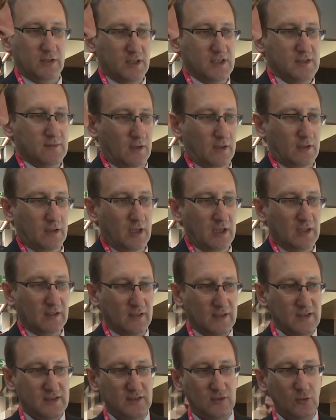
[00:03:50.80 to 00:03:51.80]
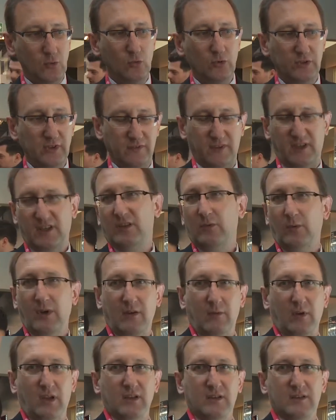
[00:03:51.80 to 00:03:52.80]
students, there are
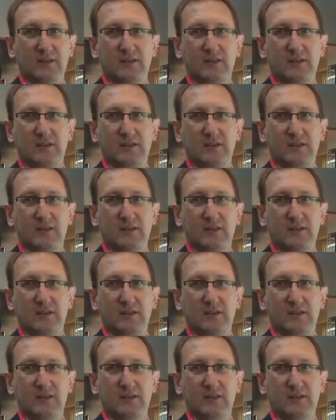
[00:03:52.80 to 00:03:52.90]
25